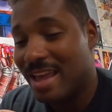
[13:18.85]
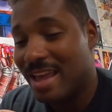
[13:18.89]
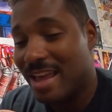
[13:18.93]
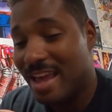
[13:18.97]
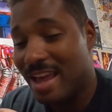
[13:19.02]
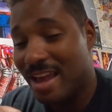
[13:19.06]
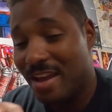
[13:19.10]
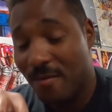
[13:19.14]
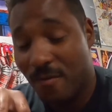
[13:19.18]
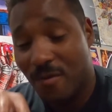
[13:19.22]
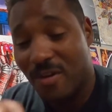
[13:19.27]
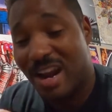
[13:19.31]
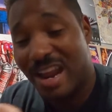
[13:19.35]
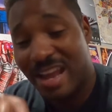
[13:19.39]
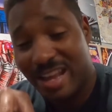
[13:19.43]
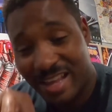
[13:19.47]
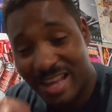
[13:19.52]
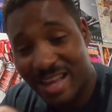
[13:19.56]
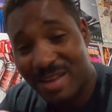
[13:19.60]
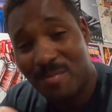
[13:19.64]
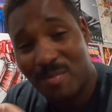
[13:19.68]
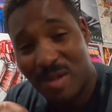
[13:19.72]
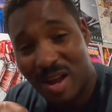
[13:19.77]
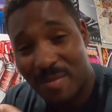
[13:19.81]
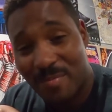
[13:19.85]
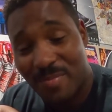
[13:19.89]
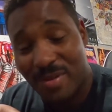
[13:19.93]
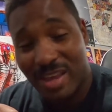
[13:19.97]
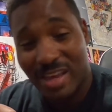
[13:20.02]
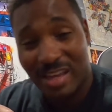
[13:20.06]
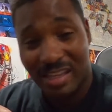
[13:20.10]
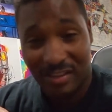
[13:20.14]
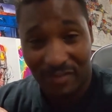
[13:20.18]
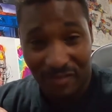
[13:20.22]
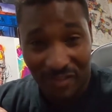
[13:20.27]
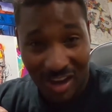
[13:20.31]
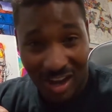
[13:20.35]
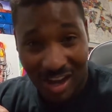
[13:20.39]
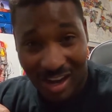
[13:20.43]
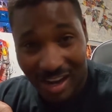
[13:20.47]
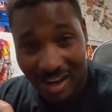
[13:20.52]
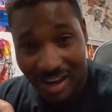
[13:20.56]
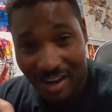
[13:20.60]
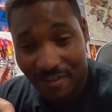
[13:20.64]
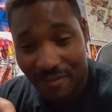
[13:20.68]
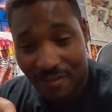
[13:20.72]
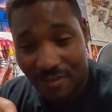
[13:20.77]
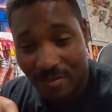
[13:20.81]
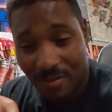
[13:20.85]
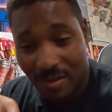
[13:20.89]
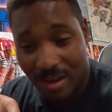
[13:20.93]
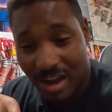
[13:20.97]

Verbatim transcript: And when I get my PS5,